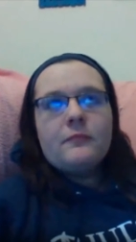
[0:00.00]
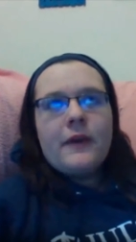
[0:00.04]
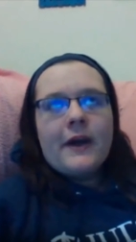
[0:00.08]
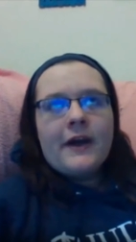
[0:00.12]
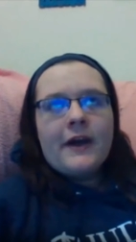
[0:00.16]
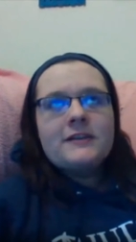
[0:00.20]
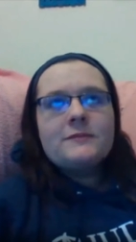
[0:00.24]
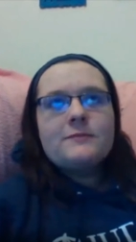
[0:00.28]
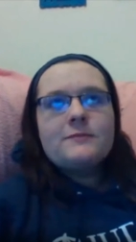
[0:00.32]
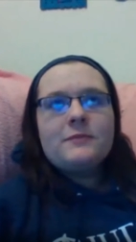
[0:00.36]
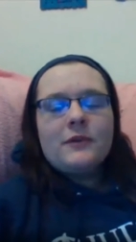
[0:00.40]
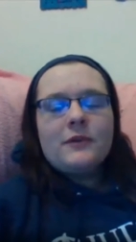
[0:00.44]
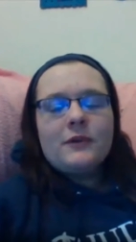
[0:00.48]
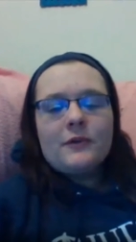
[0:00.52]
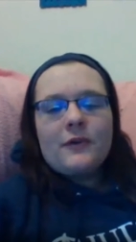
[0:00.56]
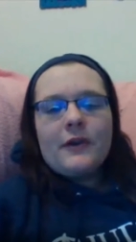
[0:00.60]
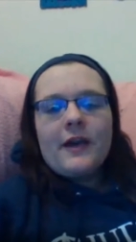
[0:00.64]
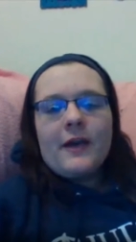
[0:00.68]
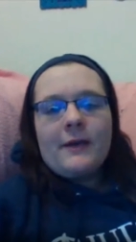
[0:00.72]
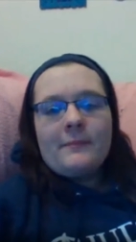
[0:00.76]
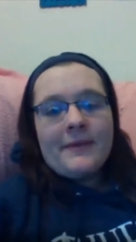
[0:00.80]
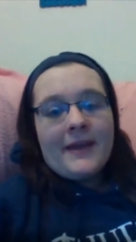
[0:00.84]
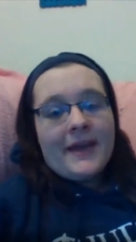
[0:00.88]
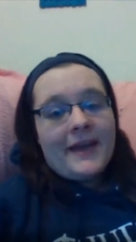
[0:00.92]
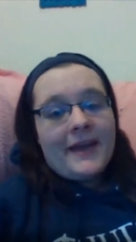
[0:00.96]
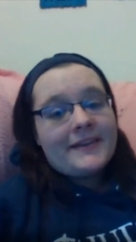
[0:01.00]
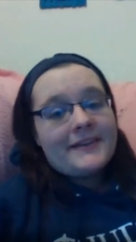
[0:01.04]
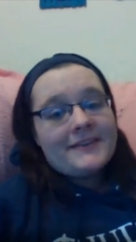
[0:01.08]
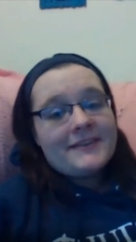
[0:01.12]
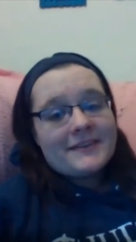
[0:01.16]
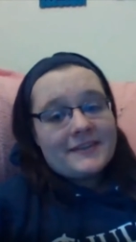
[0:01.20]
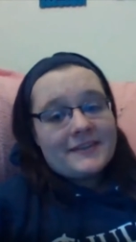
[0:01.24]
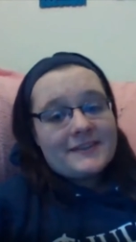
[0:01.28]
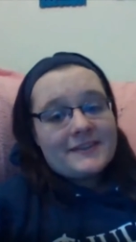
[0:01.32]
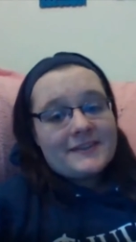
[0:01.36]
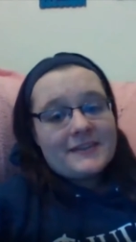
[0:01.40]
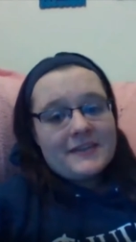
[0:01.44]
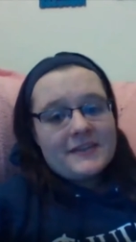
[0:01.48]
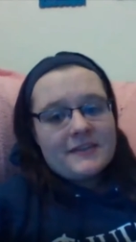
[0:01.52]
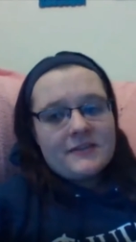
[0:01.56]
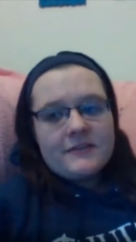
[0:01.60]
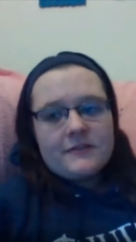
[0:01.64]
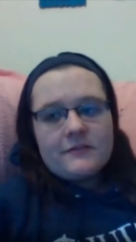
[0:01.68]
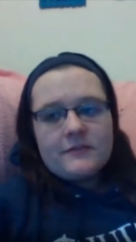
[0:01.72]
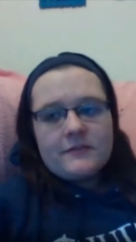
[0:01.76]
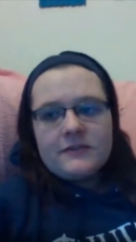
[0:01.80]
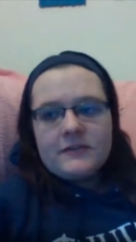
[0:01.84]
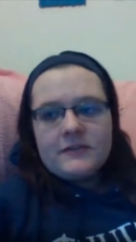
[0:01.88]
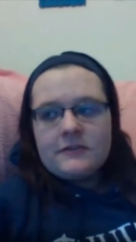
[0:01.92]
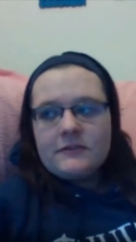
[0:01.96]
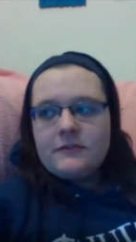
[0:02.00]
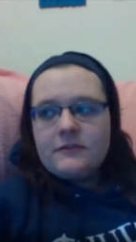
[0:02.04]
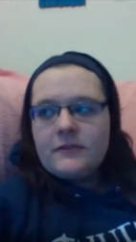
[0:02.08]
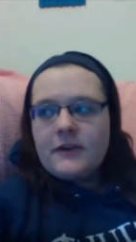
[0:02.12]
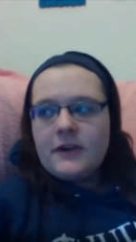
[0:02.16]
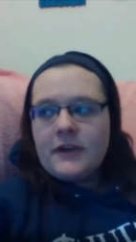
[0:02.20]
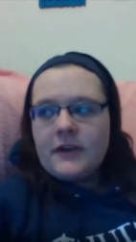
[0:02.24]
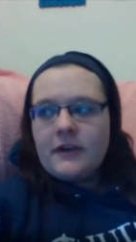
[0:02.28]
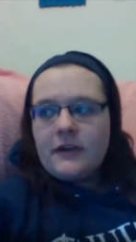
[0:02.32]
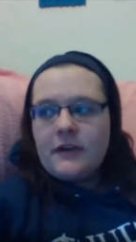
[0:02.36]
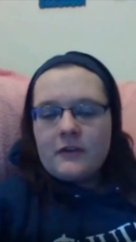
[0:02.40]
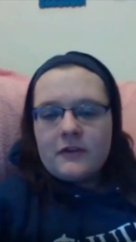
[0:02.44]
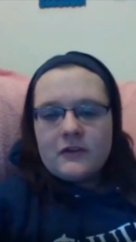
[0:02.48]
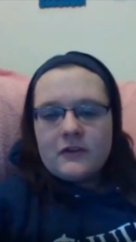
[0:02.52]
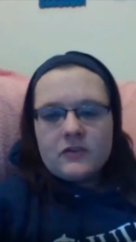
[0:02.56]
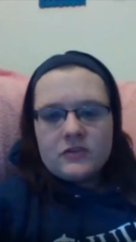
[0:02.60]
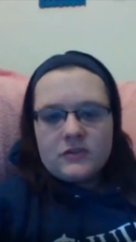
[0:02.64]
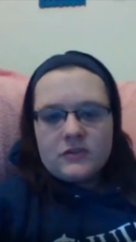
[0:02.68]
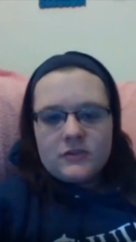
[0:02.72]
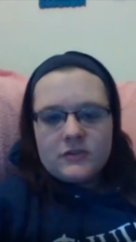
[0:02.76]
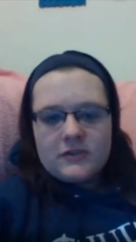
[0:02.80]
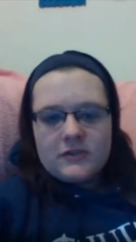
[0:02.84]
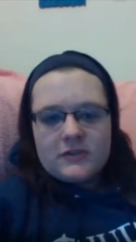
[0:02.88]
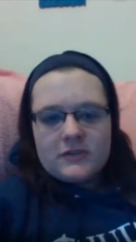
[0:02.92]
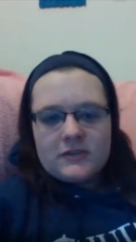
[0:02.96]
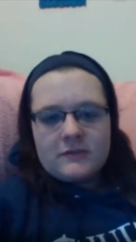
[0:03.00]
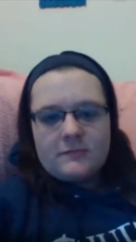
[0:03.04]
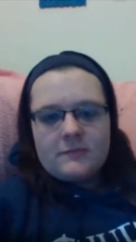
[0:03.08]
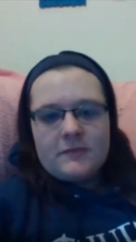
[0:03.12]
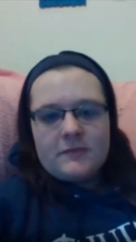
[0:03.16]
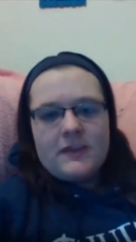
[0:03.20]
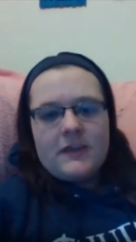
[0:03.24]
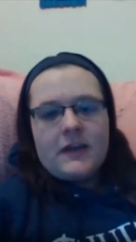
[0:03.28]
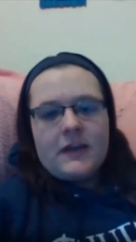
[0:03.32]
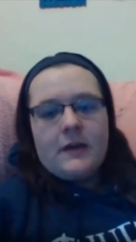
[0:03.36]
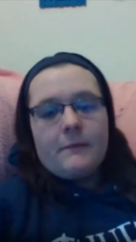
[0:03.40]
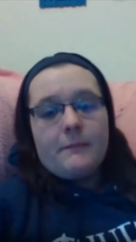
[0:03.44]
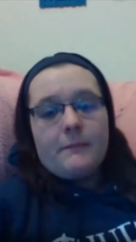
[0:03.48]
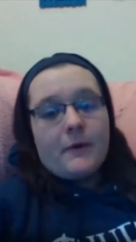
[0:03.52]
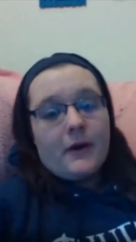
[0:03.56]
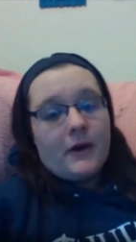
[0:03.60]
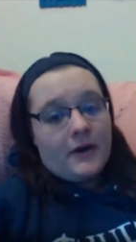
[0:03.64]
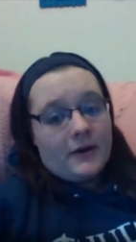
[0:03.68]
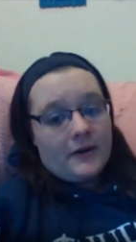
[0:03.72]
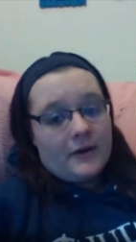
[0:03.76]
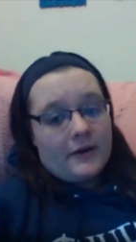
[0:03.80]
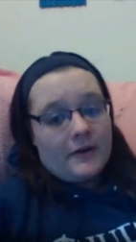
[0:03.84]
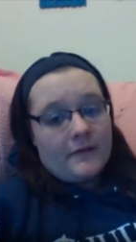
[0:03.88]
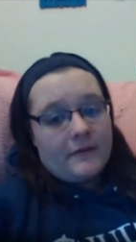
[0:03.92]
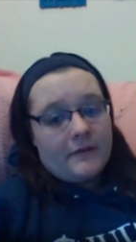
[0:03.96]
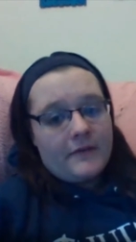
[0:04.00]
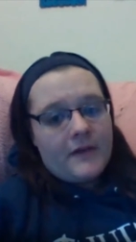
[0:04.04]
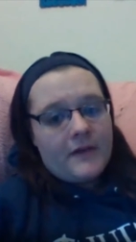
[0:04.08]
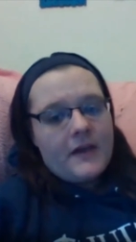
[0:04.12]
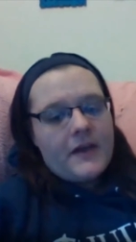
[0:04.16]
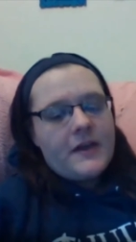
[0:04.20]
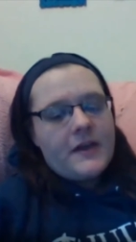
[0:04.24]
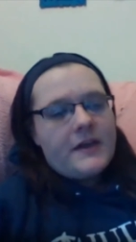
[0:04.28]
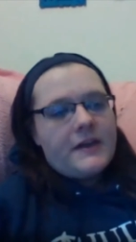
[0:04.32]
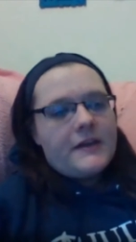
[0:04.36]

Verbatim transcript: RISE program continued to encourage students to be a part of.